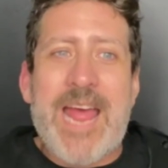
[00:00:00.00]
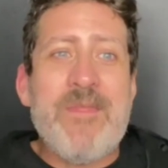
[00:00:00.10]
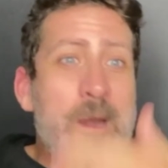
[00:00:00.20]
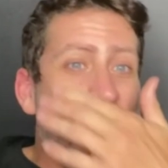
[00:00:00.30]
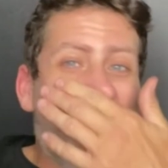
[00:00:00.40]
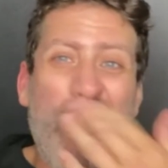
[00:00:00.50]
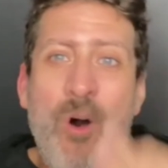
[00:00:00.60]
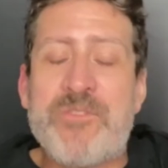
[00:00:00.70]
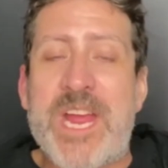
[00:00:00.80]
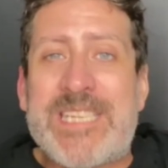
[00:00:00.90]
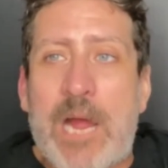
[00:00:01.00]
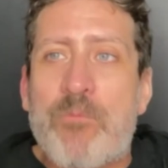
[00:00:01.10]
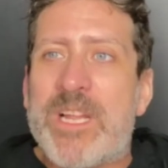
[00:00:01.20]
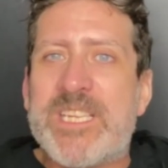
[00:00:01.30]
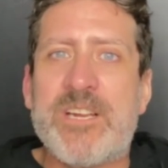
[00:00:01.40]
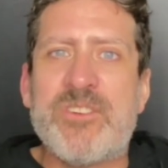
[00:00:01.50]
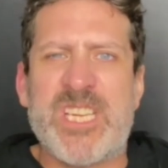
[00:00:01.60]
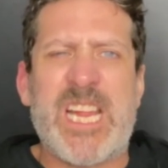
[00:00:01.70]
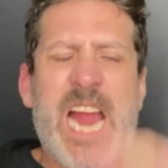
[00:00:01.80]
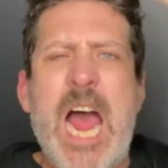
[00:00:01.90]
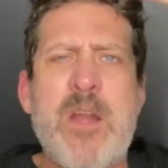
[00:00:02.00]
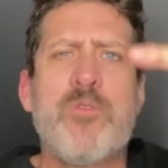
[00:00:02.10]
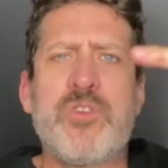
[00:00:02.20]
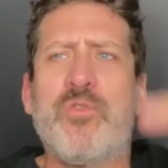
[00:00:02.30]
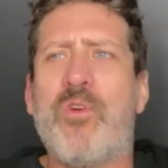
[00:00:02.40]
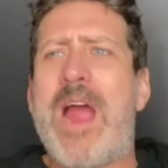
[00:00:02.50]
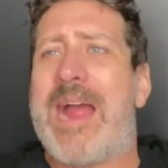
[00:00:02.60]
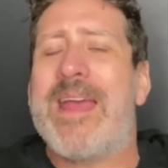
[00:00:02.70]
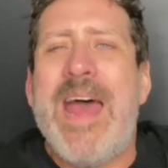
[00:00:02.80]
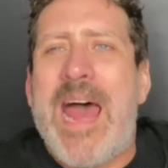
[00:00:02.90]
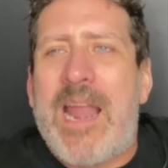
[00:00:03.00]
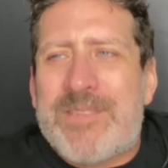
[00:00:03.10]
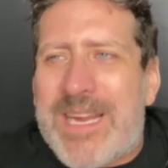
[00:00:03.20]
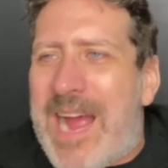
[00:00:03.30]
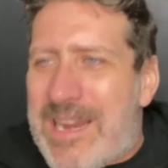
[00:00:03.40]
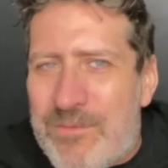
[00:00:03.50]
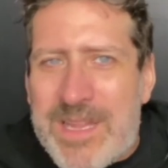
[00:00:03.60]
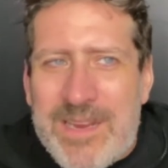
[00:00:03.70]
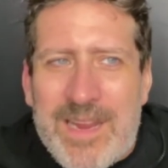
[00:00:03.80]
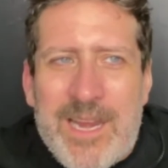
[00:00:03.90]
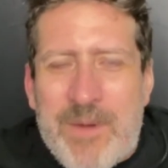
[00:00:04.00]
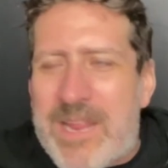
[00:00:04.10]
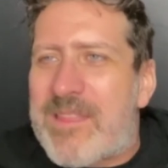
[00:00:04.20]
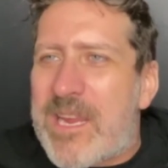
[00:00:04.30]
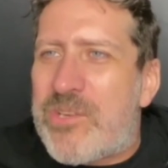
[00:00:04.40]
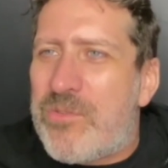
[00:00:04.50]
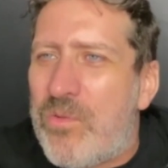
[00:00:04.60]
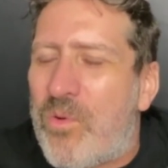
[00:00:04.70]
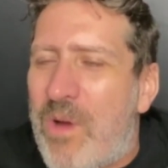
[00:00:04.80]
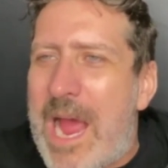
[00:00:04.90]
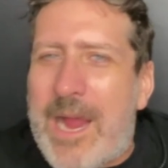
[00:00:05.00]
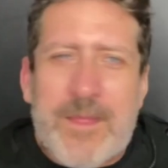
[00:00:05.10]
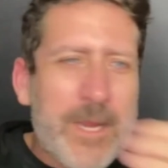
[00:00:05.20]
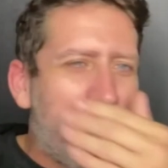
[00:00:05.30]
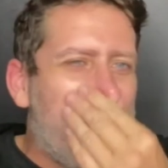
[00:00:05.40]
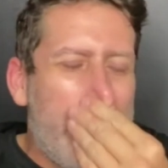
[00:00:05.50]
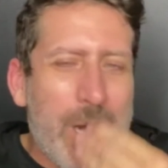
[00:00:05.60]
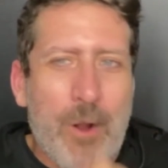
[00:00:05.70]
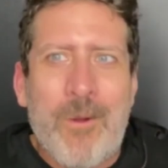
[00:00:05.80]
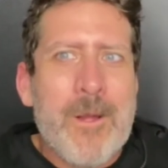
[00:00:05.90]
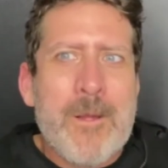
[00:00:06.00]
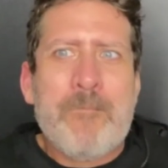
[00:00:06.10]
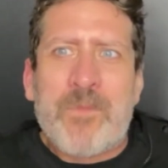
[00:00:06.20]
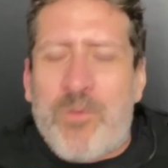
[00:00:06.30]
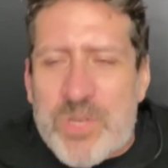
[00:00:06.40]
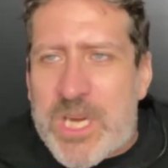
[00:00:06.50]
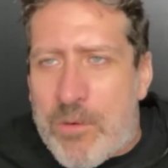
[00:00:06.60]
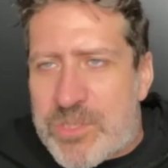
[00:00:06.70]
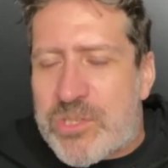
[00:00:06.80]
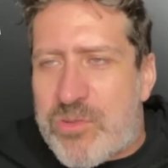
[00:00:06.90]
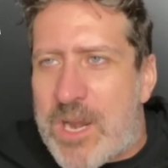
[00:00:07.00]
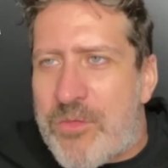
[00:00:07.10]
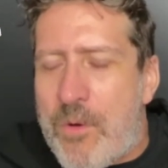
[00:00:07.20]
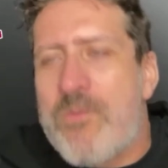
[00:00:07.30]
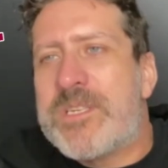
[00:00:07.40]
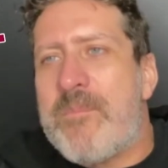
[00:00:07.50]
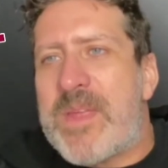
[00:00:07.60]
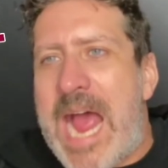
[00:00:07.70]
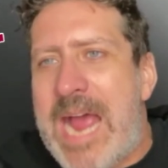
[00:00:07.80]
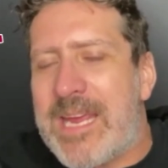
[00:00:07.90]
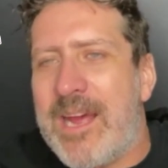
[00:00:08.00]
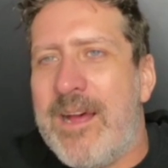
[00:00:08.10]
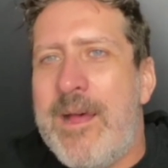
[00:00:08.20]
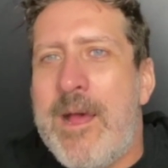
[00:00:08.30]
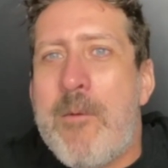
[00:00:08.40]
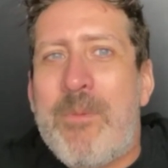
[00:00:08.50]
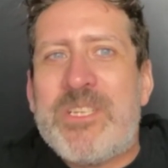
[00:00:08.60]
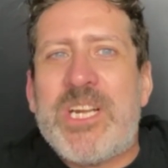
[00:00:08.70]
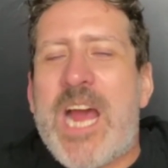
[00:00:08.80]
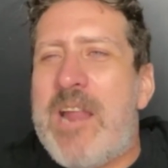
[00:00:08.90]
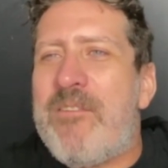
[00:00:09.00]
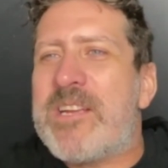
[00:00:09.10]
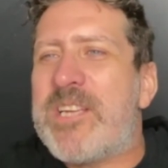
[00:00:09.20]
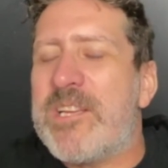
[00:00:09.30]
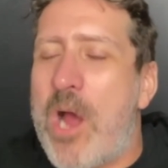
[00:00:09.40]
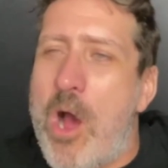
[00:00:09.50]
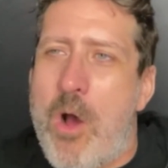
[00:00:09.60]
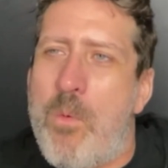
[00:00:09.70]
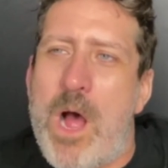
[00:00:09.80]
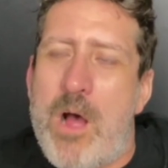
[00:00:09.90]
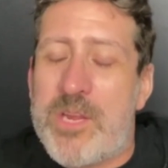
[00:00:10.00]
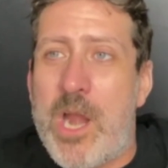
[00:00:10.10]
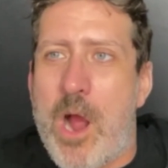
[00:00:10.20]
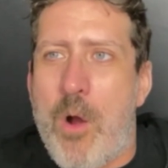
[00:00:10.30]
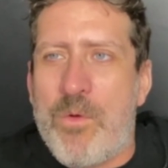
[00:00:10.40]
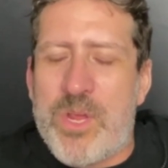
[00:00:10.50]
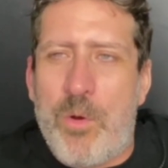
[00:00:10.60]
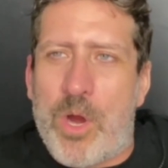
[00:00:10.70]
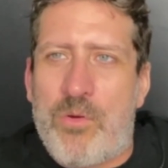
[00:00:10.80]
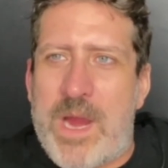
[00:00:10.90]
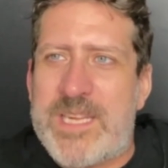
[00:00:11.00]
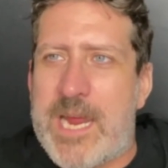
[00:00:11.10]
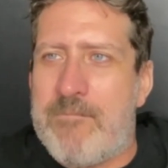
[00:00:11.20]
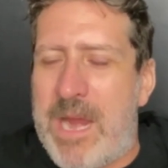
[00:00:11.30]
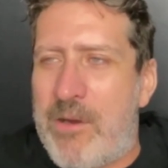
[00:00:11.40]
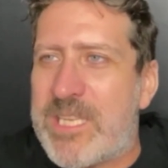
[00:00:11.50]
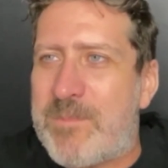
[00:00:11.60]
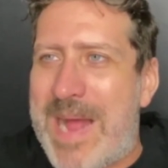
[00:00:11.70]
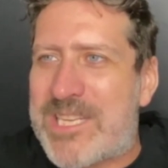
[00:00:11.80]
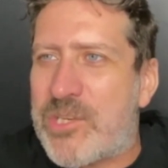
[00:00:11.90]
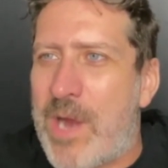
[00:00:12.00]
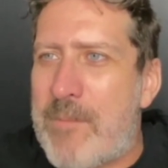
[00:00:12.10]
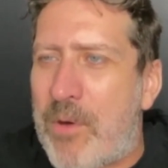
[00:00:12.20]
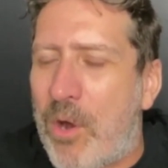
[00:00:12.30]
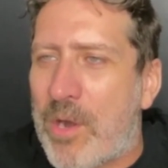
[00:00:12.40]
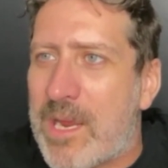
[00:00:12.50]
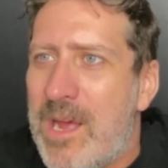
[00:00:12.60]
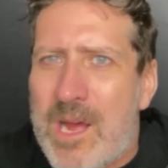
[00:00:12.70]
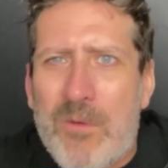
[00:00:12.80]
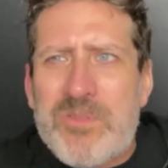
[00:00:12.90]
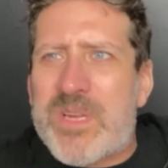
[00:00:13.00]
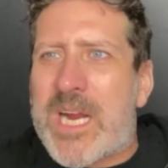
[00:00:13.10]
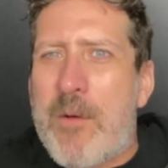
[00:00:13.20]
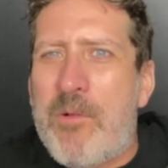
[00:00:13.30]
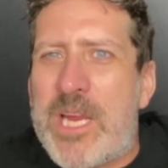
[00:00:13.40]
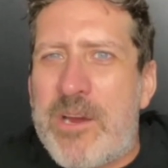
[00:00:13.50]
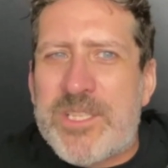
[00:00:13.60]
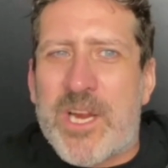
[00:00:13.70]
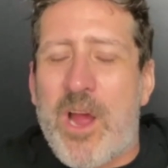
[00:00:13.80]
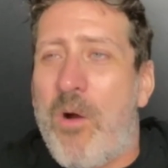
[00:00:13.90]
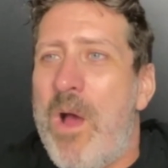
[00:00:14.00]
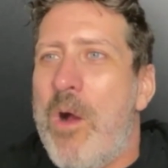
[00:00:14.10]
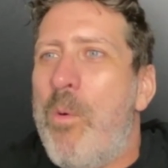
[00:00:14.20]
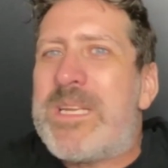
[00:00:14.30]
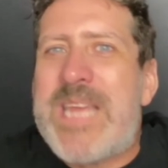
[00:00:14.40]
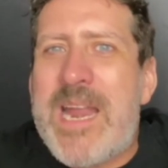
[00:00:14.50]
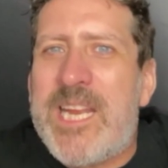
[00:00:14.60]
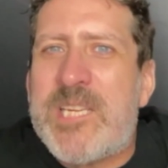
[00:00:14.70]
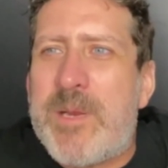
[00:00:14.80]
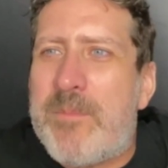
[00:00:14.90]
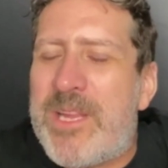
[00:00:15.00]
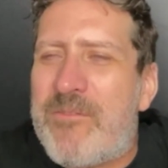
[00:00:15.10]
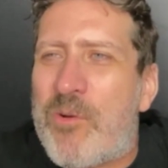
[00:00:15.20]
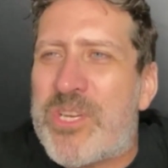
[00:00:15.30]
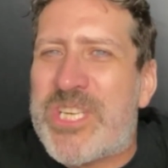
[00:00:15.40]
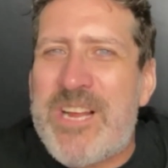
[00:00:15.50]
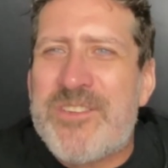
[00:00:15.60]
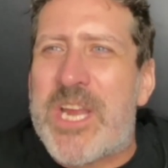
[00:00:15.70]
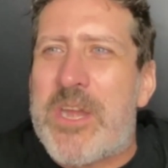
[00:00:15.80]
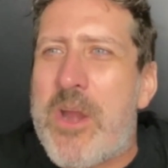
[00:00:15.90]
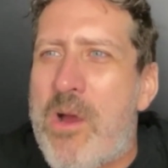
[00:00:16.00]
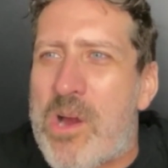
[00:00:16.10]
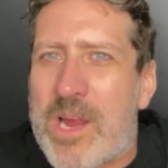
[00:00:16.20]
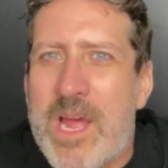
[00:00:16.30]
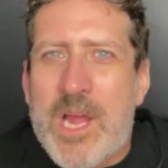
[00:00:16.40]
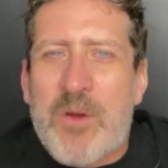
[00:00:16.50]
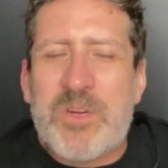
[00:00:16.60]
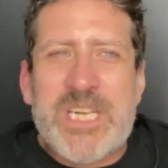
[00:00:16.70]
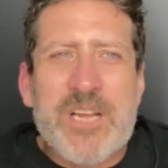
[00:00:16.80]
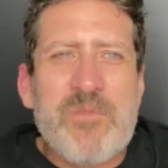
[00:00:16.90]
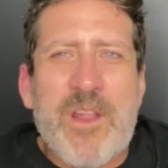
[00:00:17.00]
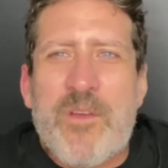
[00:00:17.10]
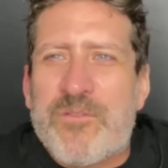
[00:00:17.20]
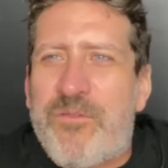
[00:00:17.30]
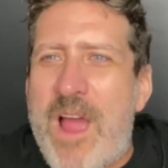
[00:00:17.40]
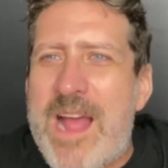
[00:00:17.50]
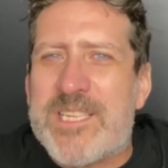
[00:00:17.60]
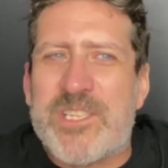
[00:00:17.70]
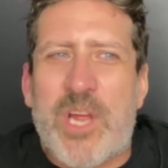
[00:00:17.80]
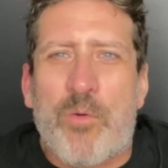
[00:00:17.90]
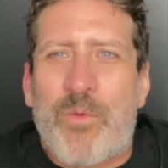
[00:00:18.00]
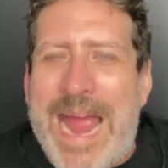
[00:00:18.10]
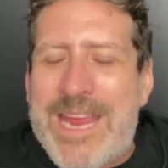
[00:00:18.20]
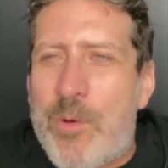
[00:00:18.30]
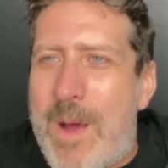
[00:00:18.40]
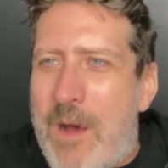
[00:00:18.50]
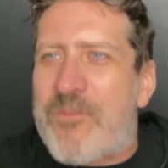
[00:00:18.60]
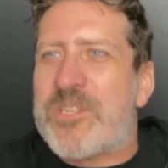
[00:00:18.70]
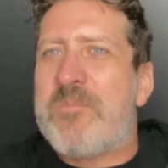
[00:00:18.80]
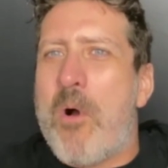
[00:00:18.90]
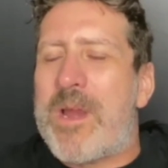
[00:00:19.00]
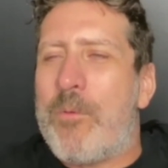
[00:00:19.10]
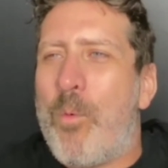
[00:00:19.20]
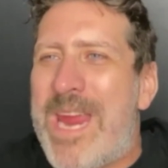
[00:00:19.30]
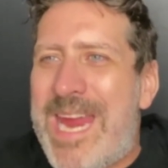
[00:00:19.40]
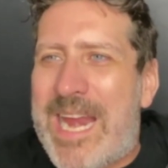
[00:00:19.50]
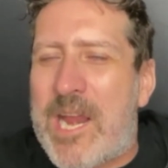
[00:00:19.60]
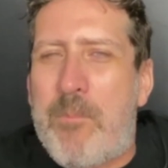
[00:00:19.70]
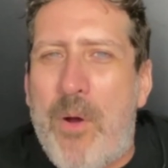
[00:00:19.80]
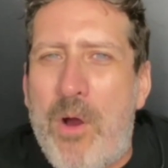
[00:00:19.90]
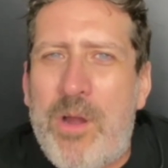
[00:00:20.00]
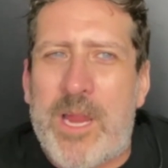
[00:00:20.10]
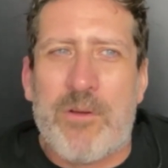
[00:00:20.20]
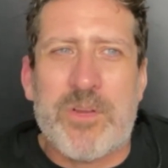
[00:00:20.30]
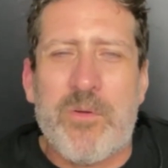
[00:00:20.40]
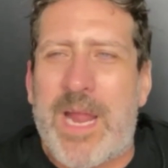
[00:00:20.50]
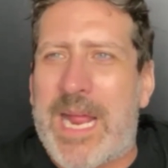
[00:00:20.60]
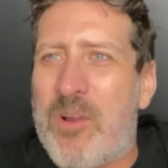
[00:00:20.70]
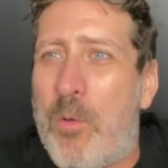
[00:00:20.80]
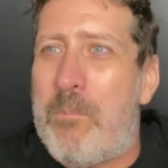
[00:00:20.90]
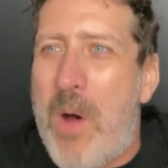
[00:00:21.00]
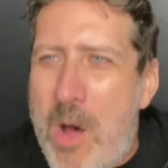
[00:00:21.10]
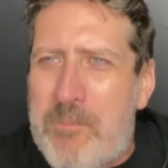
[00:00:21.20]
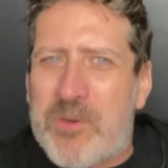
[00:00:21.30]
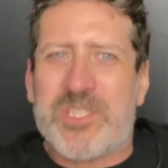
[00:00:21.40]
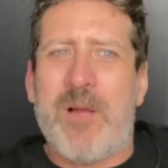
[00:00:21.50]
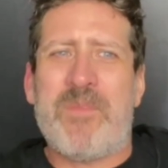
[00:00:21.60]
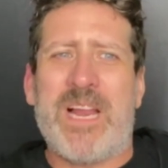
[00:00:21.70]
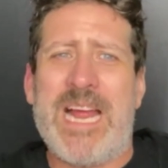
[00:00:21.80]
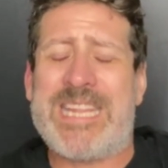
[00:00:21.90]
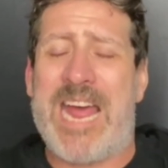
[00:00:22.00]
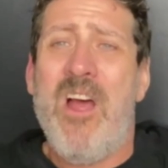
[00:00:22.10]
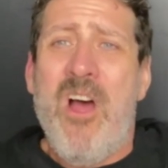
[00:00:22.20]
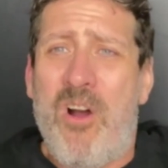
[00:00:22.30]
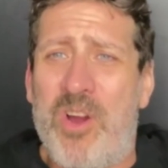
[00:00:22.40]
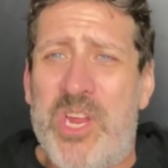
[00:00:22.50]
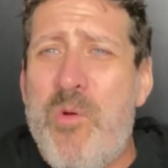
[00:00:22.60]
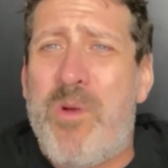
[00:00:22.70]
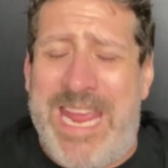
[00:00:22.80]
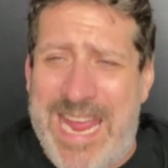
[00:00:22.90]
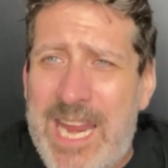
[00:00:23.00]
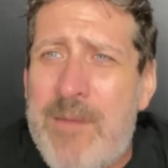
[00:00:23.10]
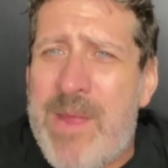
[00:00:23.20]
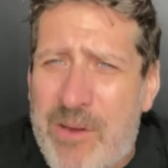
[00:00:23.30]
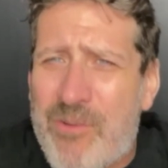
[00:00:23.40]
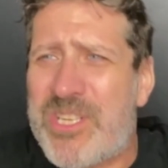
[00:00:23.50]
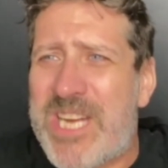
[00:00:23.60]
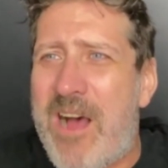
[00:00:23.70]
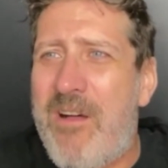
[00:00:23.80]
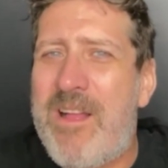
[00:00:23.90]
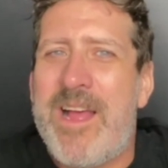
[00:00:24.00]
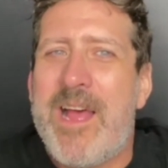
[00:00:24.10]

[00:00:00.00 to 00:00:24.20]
And then Nicole takes that really seriously, like, I don't do crack. And I was like, I don't think anybody thinks you do crack. I think, Chrishell was just trying to throw something at you, but she kind of like says, oh, well, you were crazy at Mary's bachelorette party, which was a couple of years ago, which then leads me to believe Chrishell's a narc. Chrishell's one of those friends that's going to rat you out for smoking weed at a party or doing like a little bump or something like that. Are you kidding me, Chrishell?